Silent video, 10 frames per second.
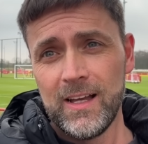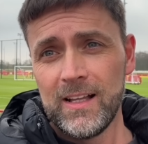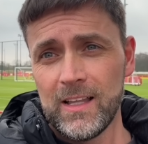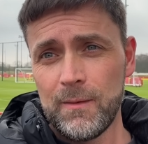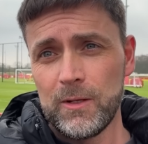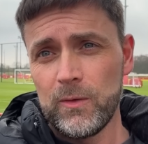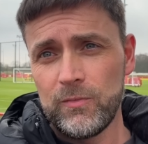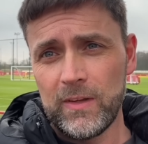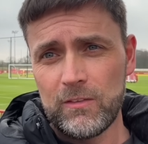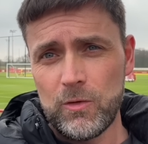Let me know what
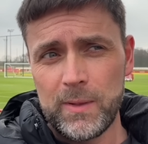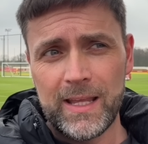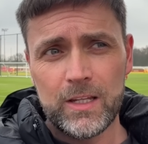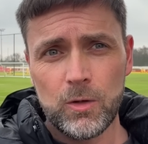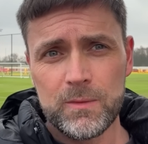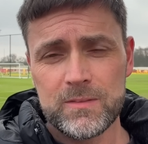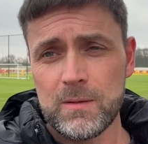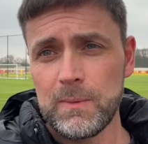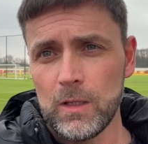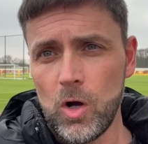you think, everybody. Get your comments
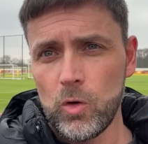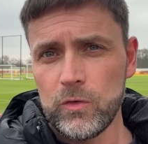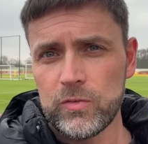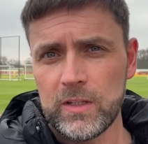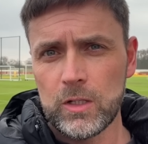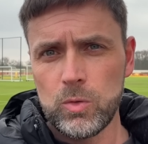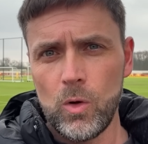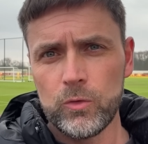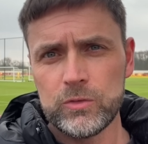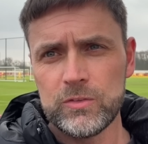in below. You've seen the
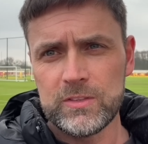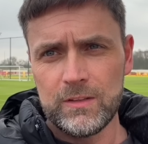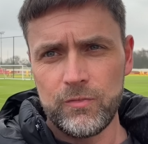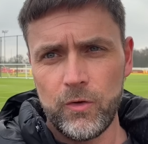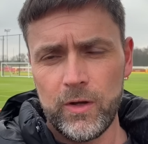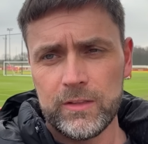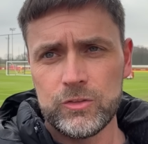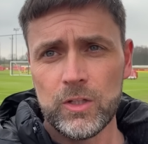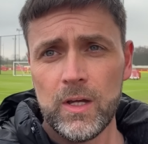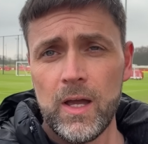quotes, you've seen the
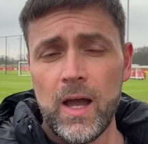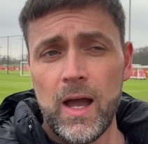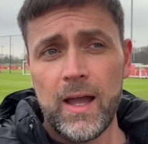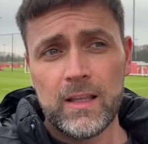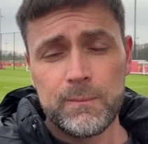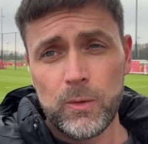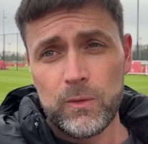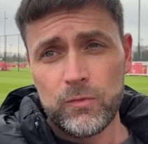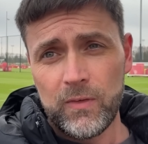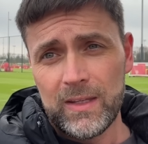footage. Let me know
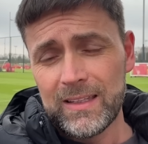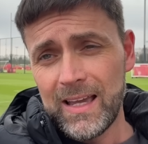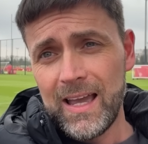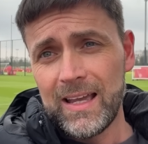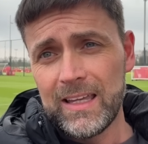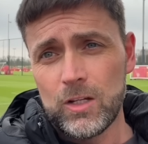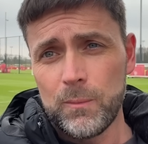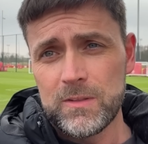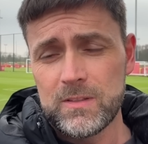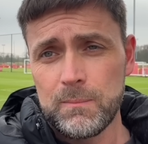what you think. Get your
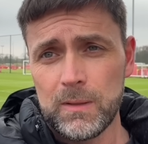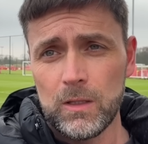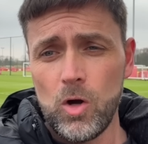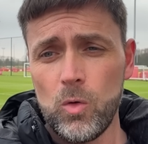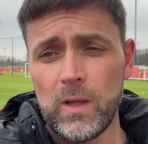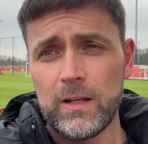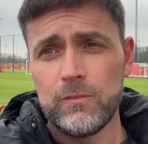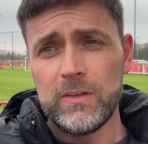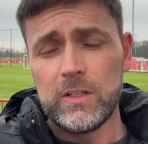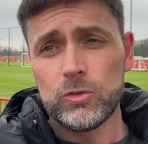comments in below. Like
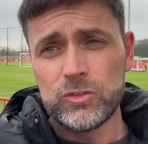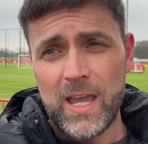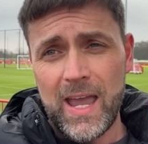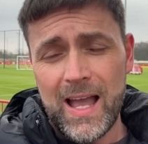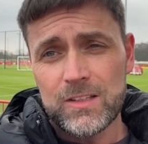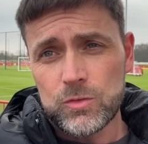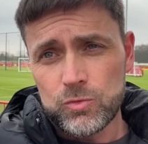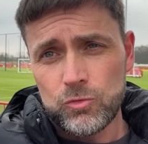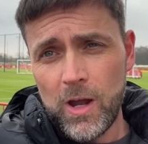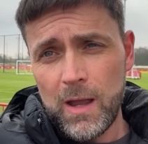the video, share and
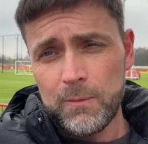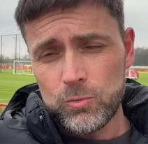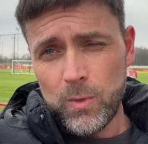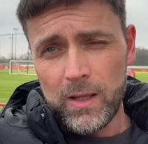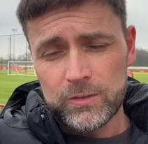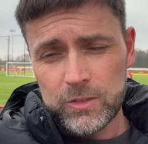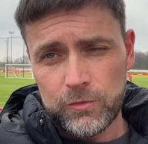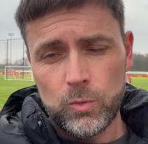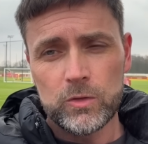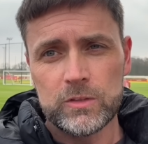subscribe as well.
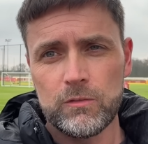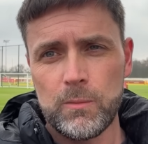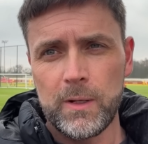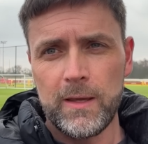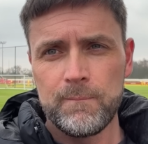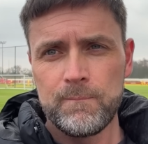Cheers for watching, everybody.